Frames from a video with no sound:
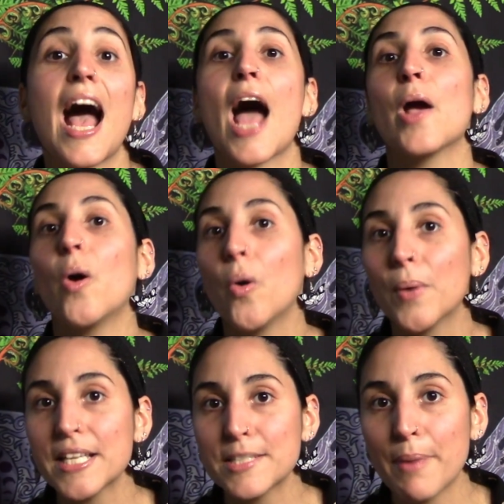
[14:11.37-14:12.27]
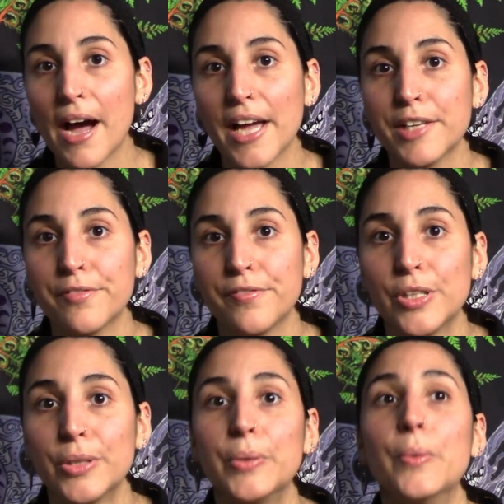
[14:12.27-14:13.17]
I always buy a
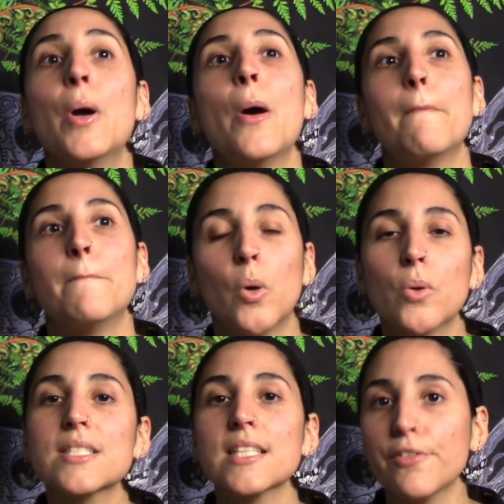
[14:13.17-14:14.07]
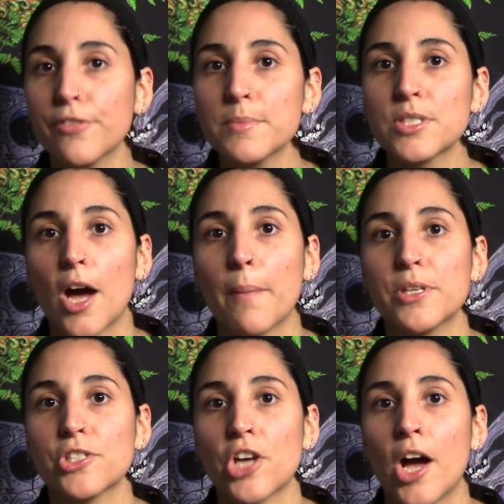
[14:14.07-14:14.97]
few, mostly from Stop
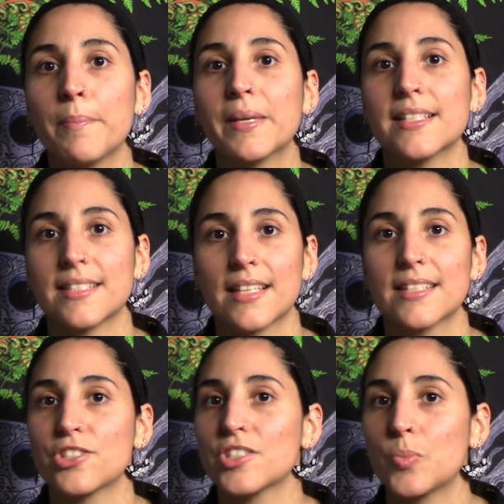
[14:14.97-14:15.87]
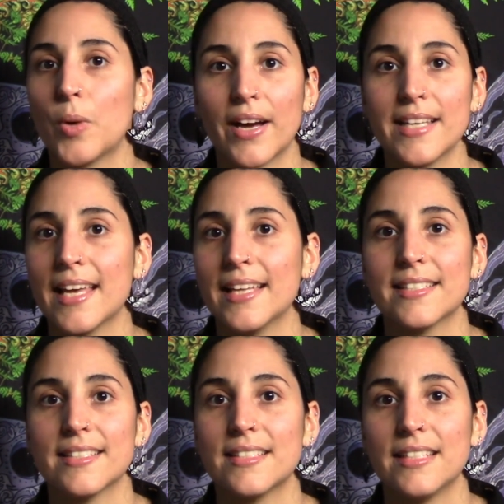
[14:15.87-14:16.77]
and Shop because that's just where I tend
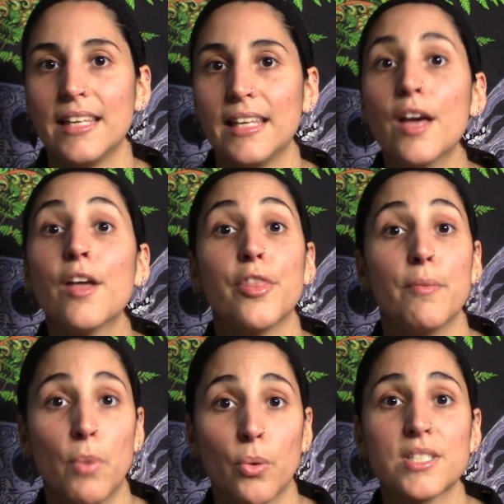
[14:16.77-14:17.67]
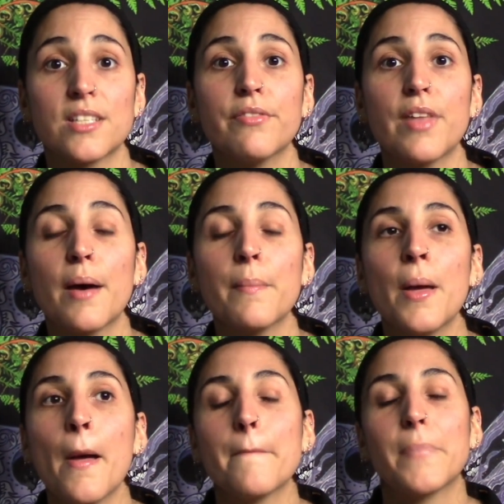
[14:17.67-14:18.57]
to see the most of them,
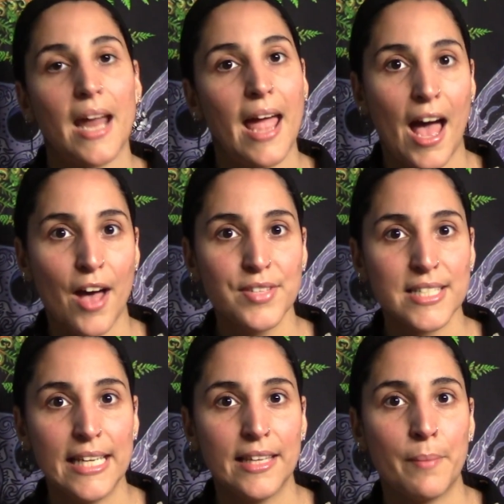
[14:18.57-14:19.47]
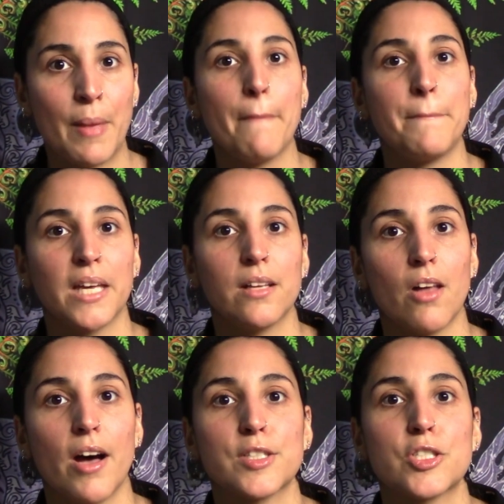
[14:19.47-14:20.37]
but I have seen them at Big
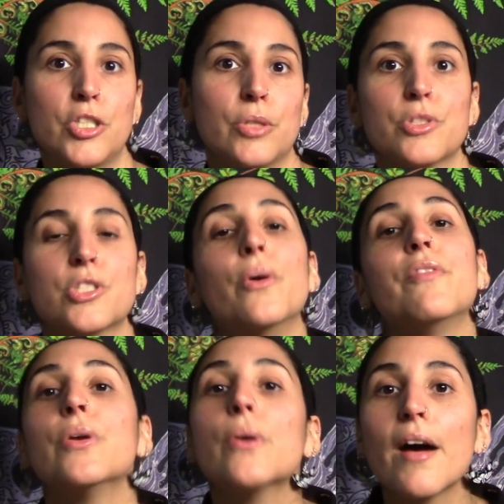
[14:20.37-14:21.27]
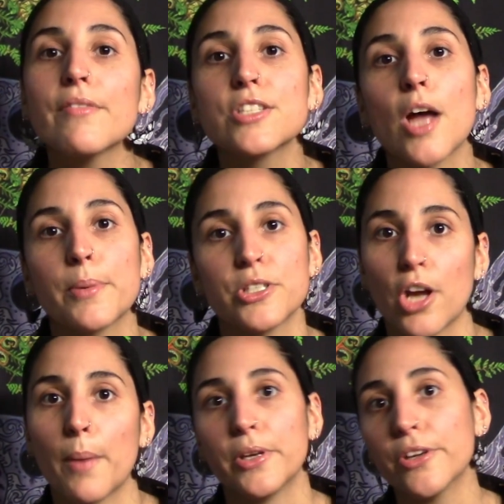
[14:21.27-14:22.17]
Lots too. So if you don't have a Stop and
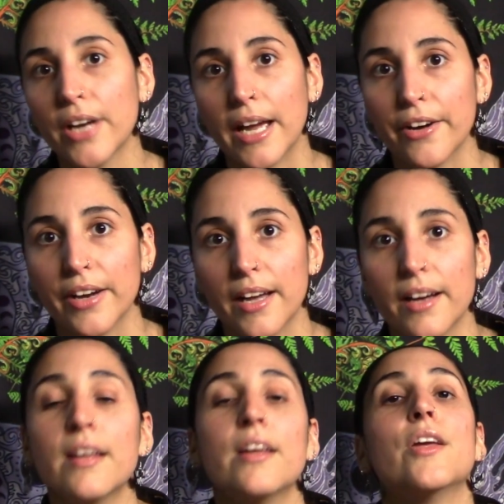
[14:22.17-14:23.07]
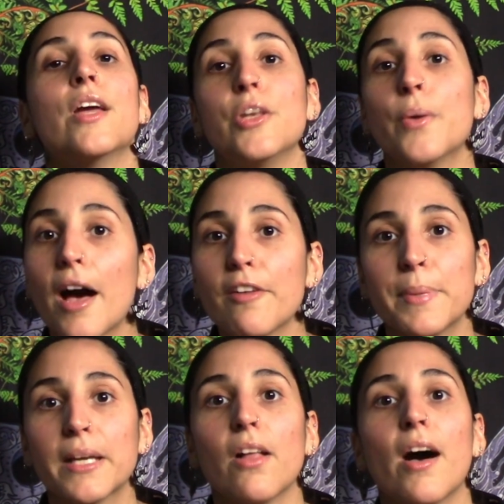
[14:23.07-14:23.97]
Shop in your area and you have
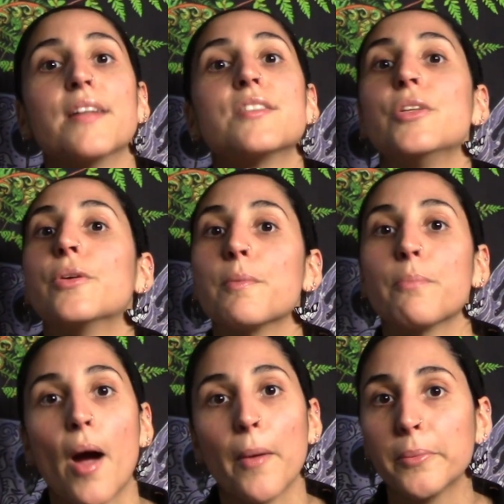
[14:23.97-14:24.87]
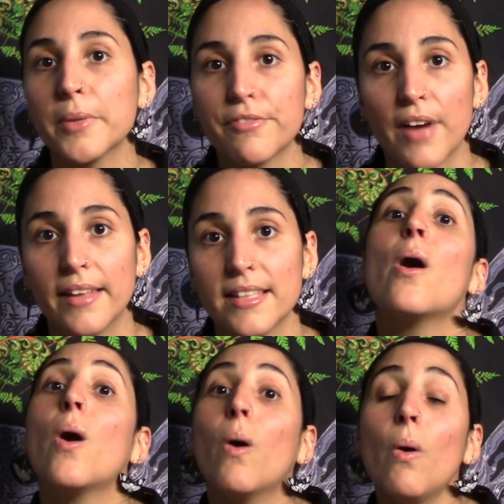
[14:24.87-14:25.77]
Big Lots, you can probably find them.
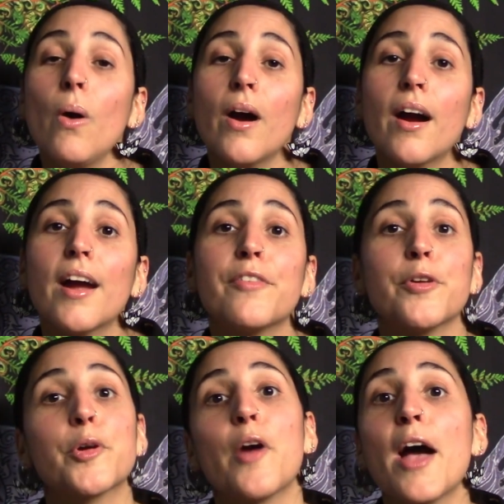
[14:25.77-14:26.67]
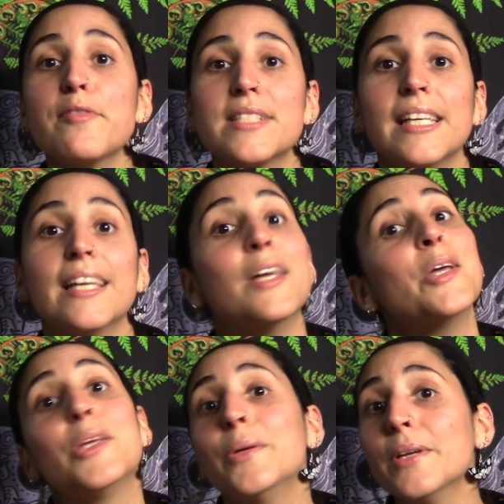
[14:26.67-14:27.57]
Or if you're crafty,
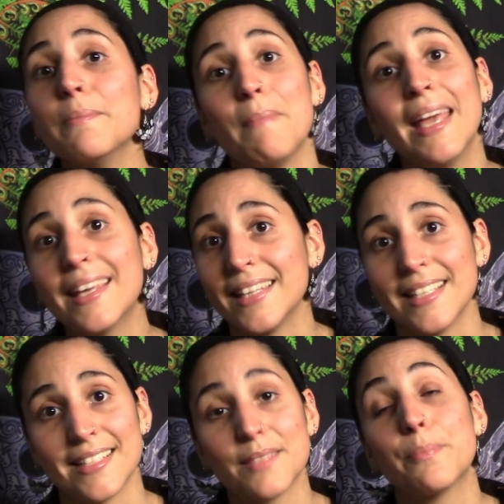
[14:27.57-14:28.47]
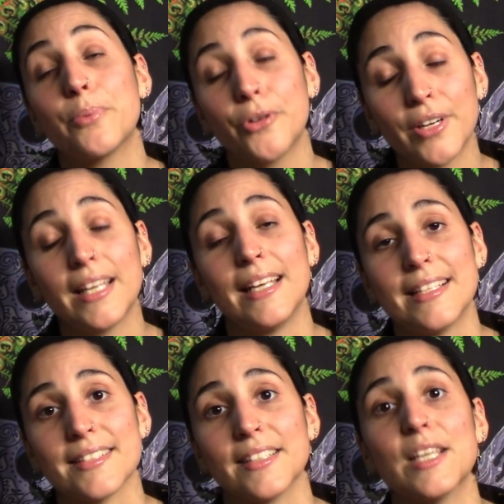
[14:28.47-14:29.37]
you can make these pretty
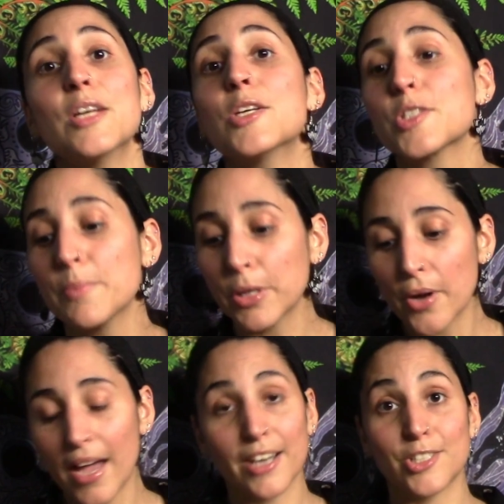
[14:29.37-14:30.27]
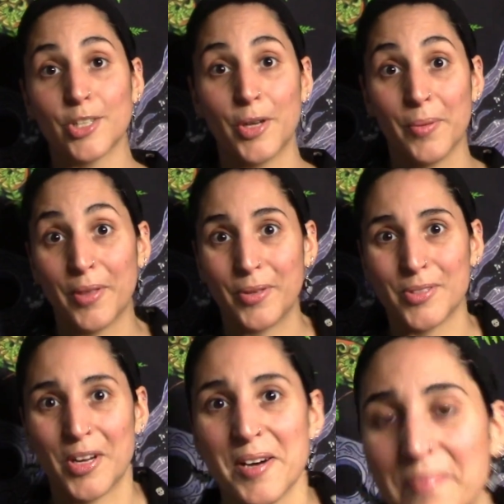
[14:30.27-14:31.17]
easily. So I'm going to go ahead and show you what
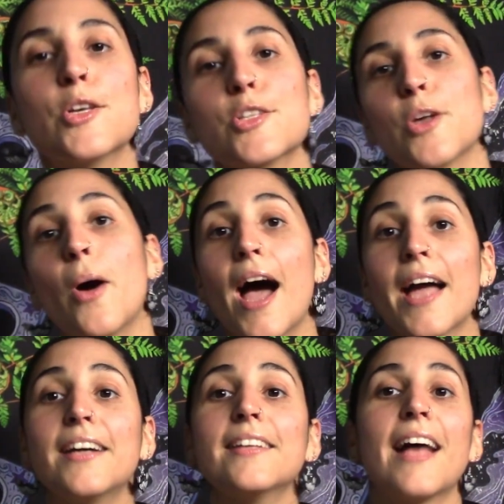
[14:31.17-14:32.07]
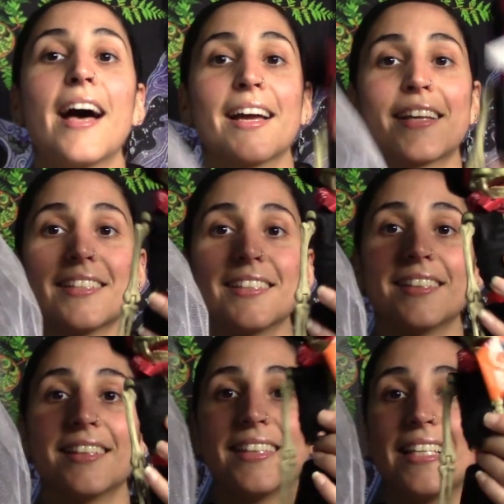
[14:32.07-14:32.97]
those are. So I collect
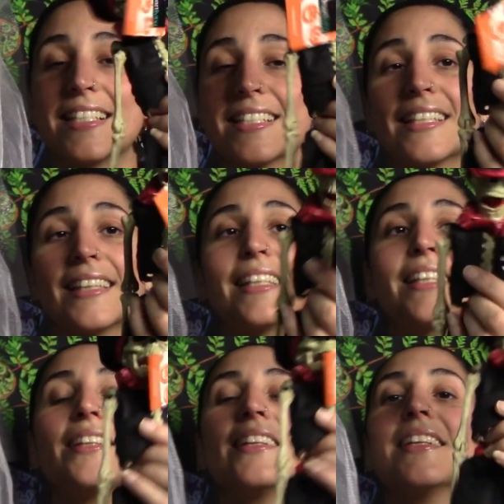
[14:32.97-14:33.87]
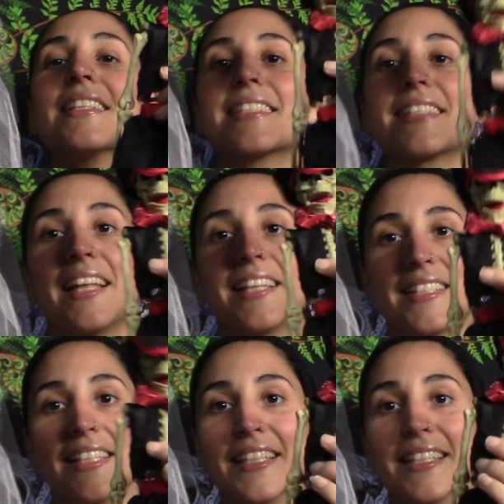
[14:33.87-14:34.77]
these little
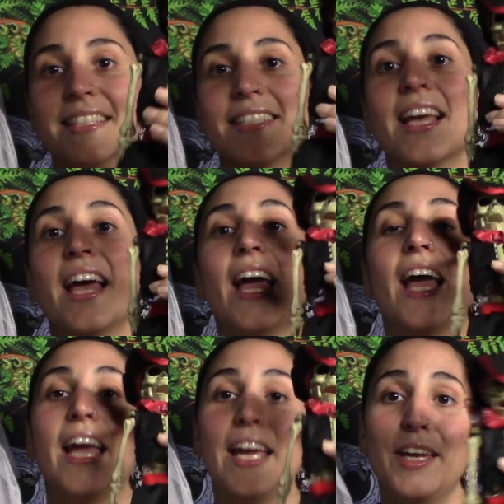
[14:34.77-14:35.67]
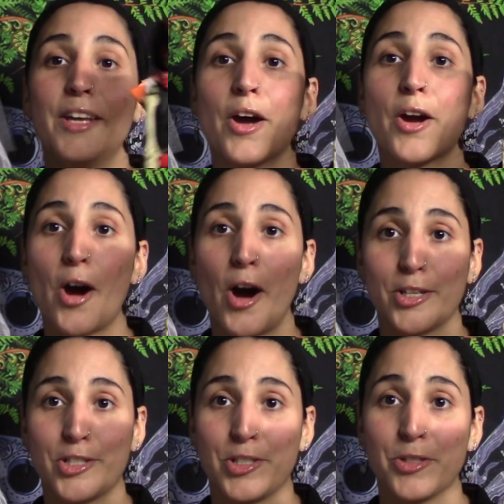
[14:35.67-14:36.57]
skeletons in
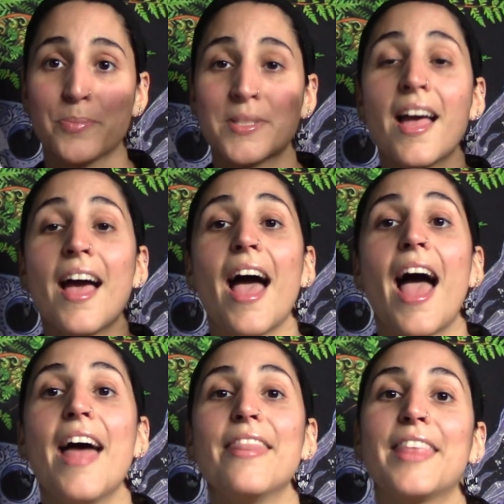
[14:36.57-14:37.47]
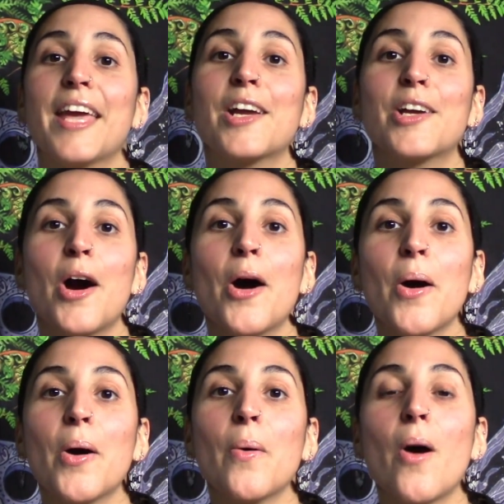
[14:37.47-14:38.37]
costumes, and they
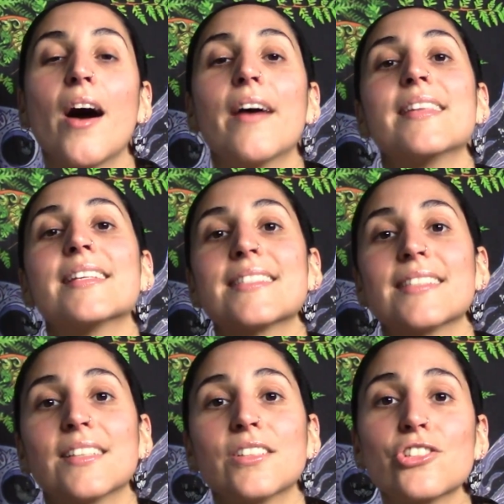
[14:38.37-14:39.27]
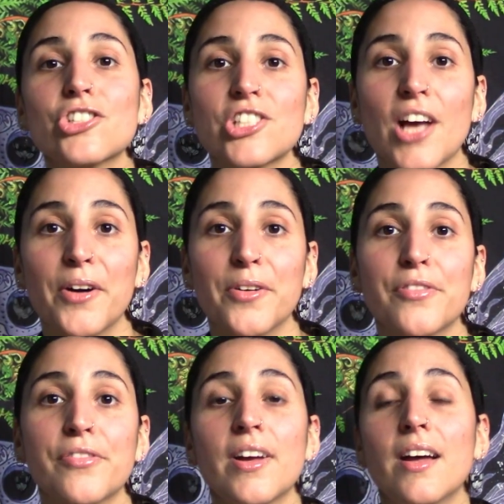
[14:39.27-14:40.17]
go on this little
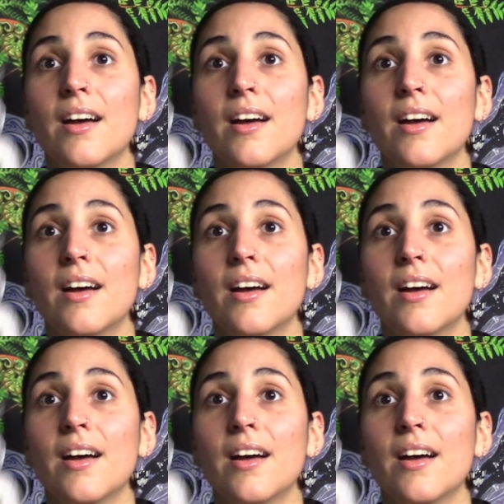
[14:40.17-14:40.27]
shelf.